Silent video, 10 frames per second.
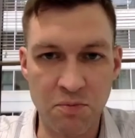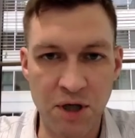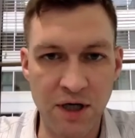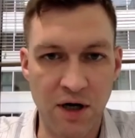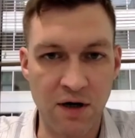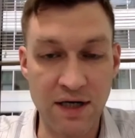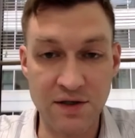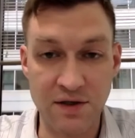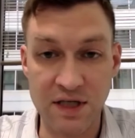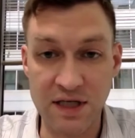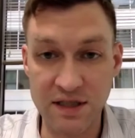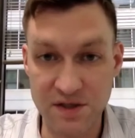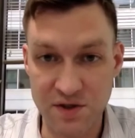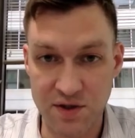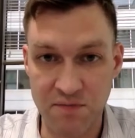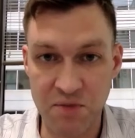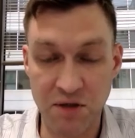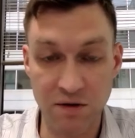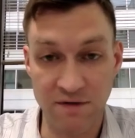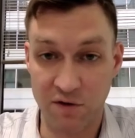but are entering the industry
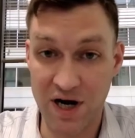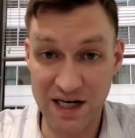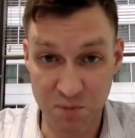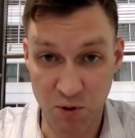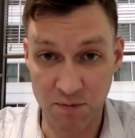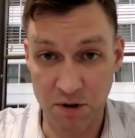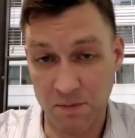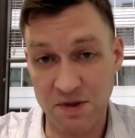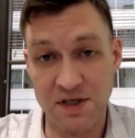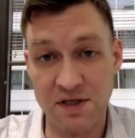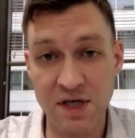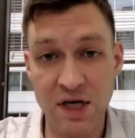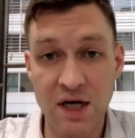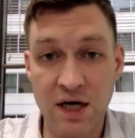purely for export purposes.